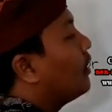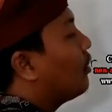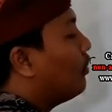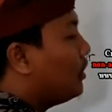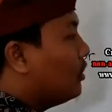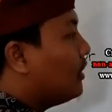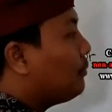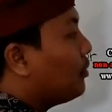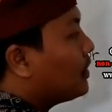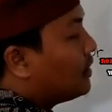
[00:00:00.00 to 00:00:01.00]
Continue that
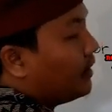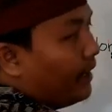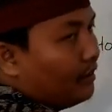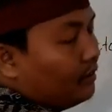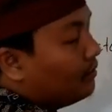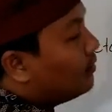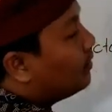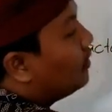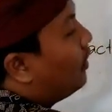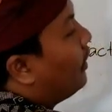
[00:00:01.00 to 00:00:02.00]
process again,
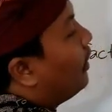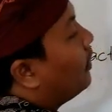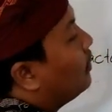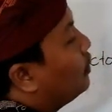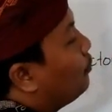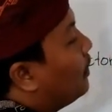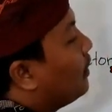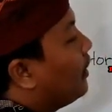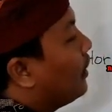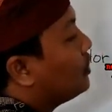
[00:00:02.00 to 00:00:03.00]
and you will
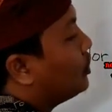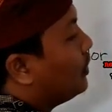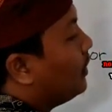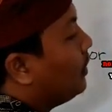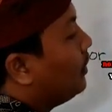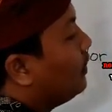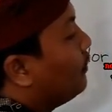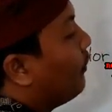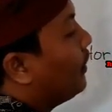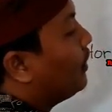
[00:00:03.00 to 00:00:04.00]
get 3
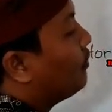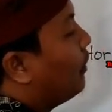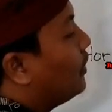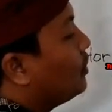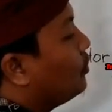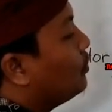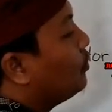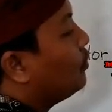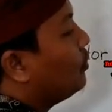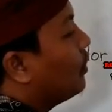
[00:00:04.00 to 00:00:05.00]
divided by 2.
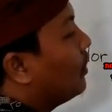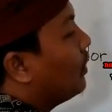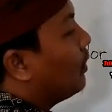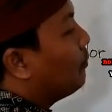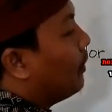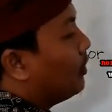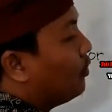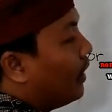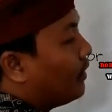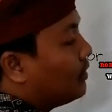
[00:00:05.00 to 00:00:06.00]
You
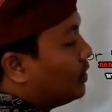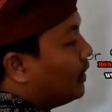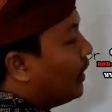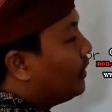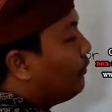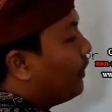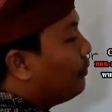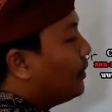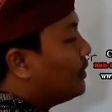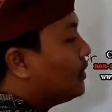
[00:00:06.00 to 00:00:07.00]
get 3, and
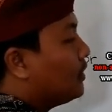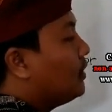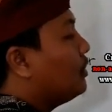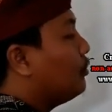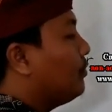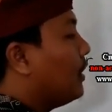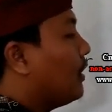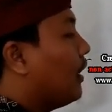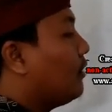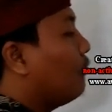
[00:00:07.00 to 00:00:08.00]
divided by 3, you will
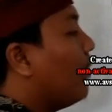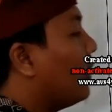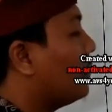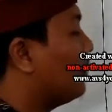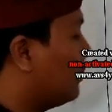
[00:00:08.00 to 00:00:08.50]
get 1.